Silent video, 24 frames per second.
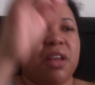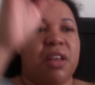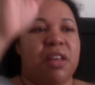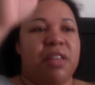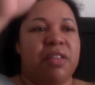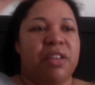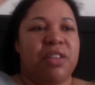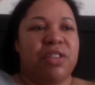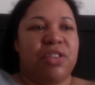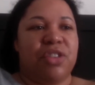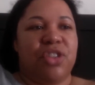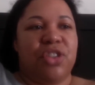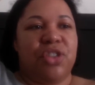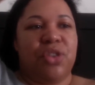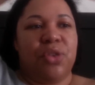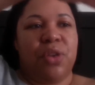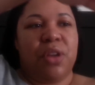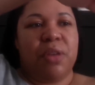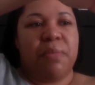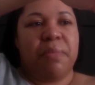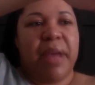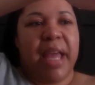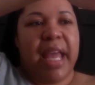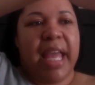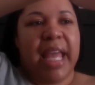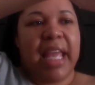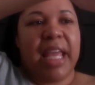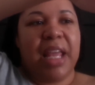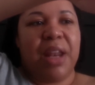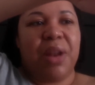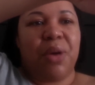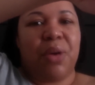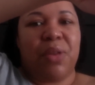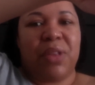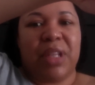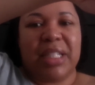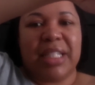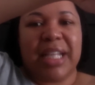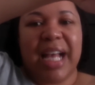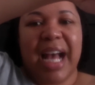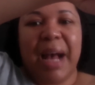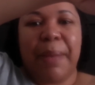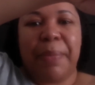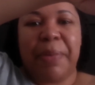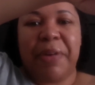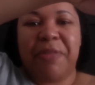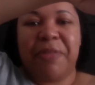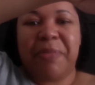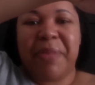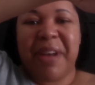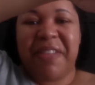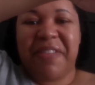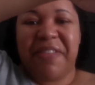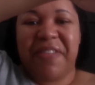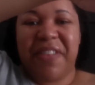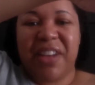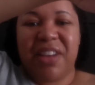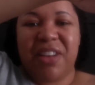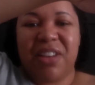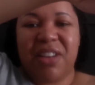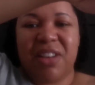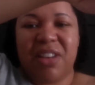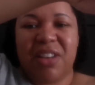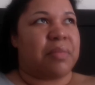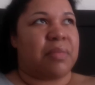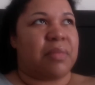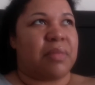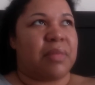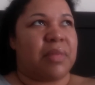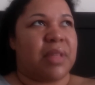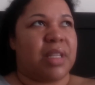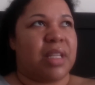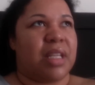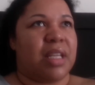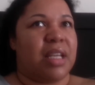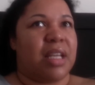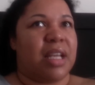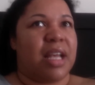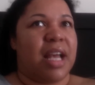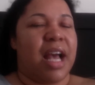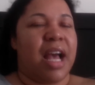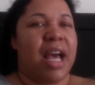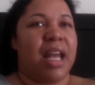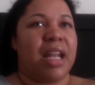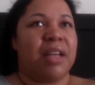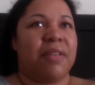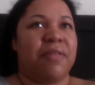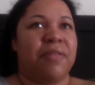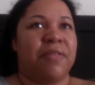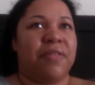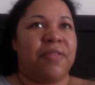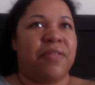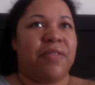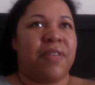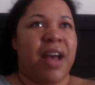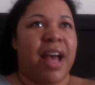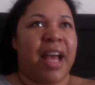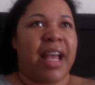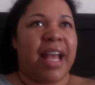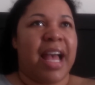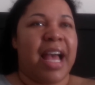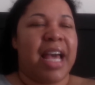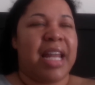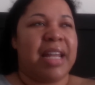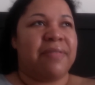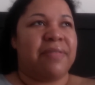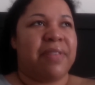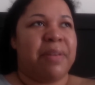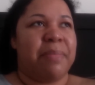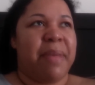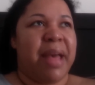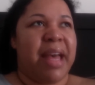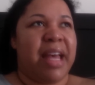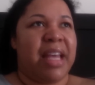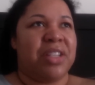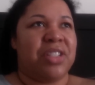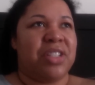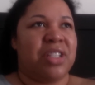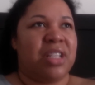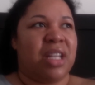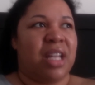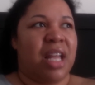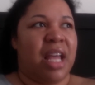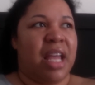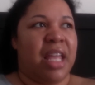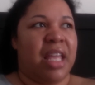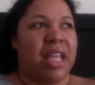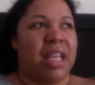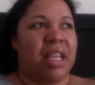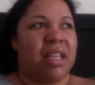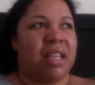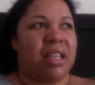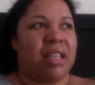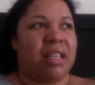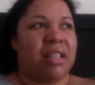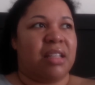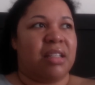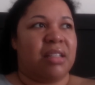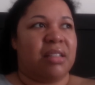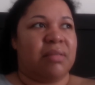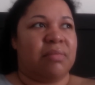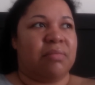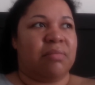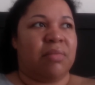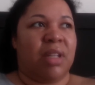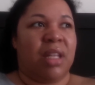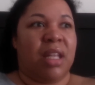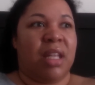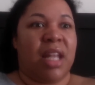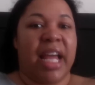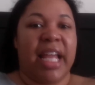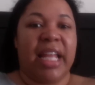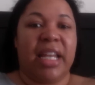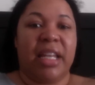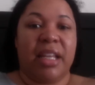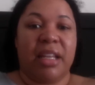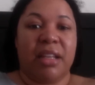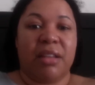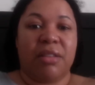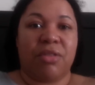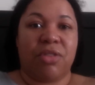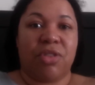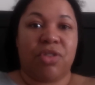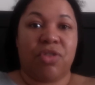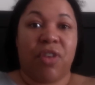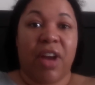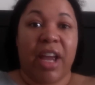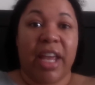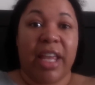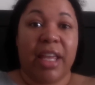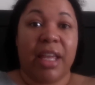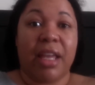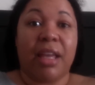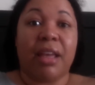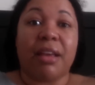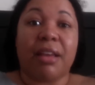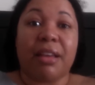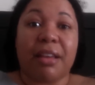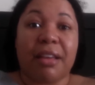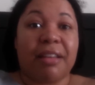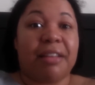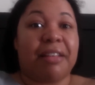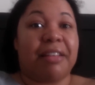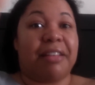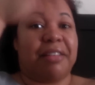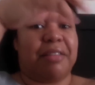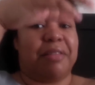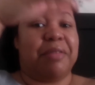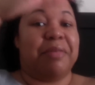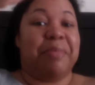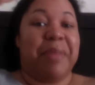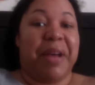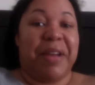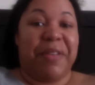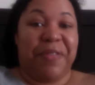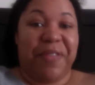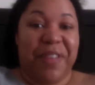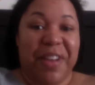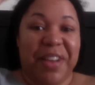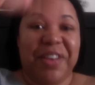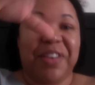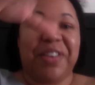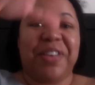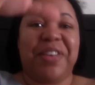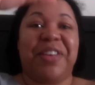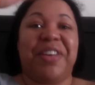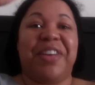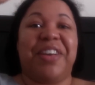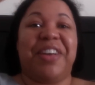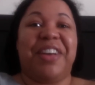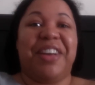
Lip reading: There's a shooting pain on the top of my finger. I kind of imagine like lightning striking my finger